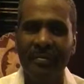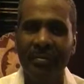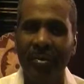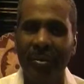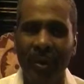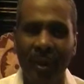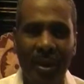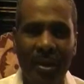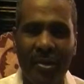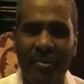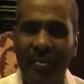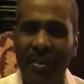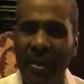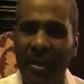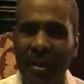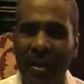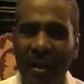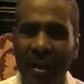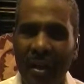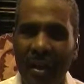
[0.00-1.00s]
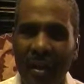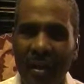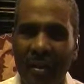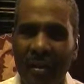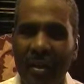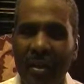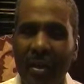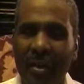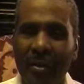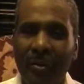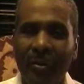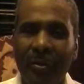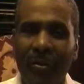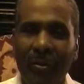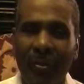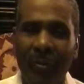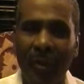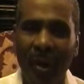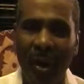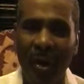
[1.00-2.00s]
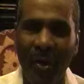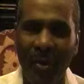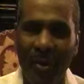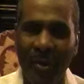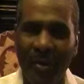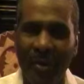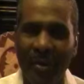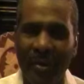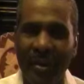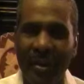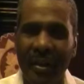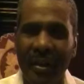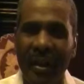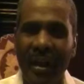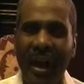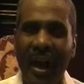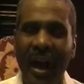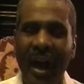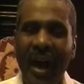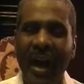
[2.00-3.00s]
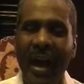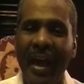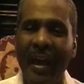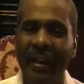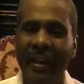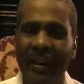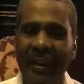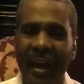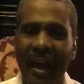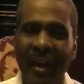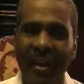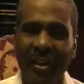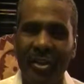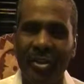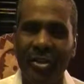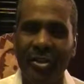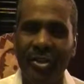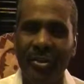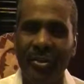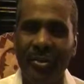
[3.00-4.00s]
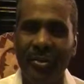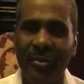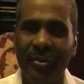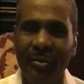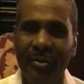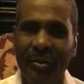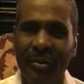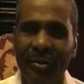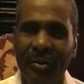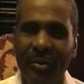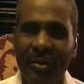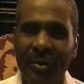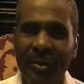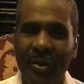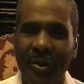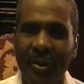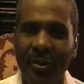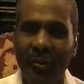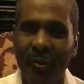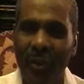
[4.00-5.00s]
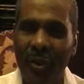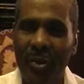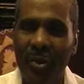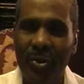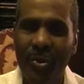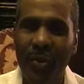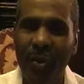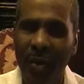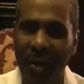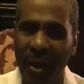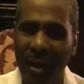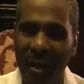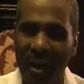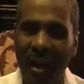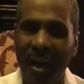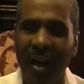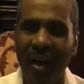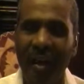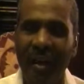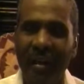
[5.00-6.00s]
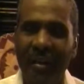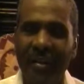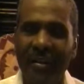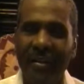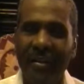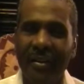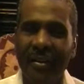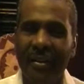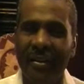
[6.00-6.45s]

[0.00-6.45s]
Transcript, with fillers: Praise be to God. Father, I acknowledge you, for you are God.